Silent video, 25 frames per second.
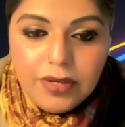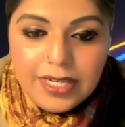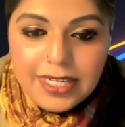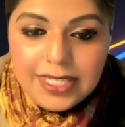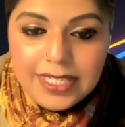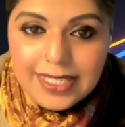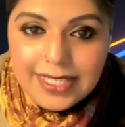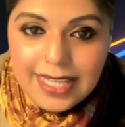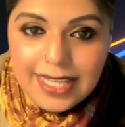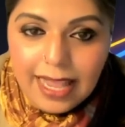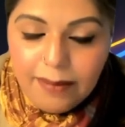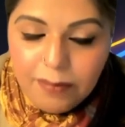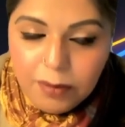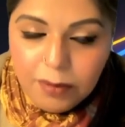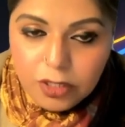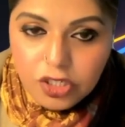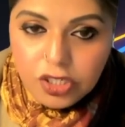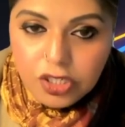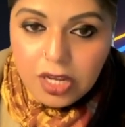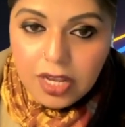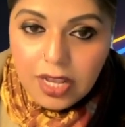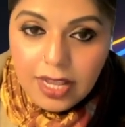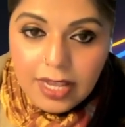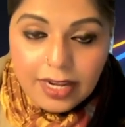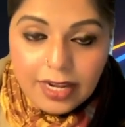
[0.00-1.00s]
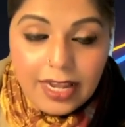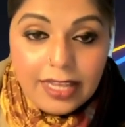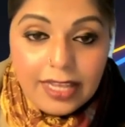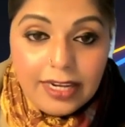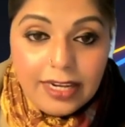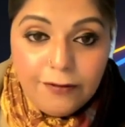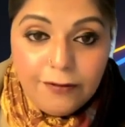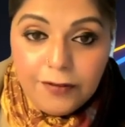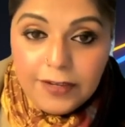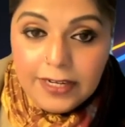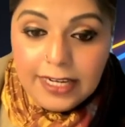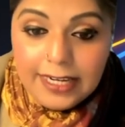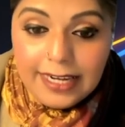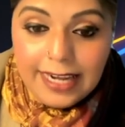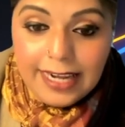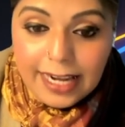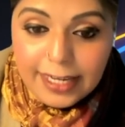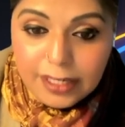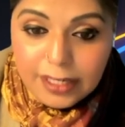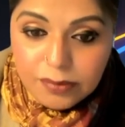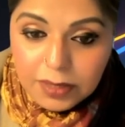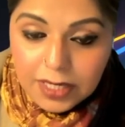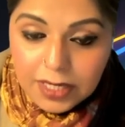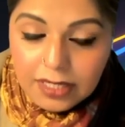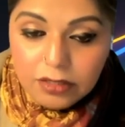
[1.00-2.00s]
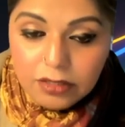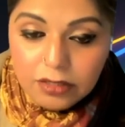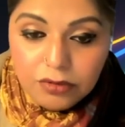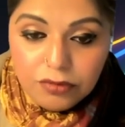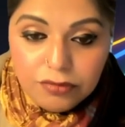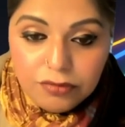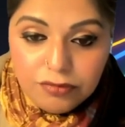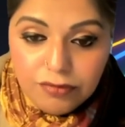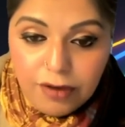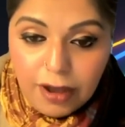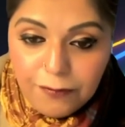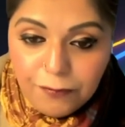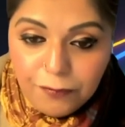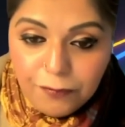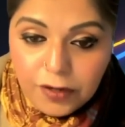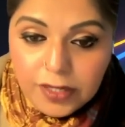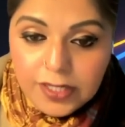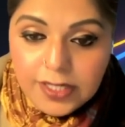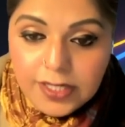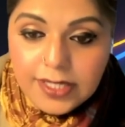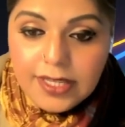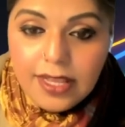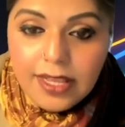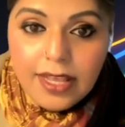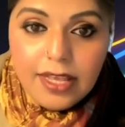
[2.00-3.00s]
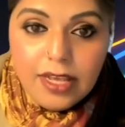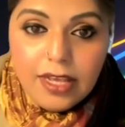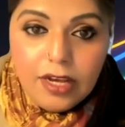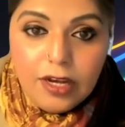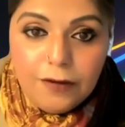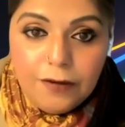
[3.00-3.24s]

You can establish kind of an anatomical reference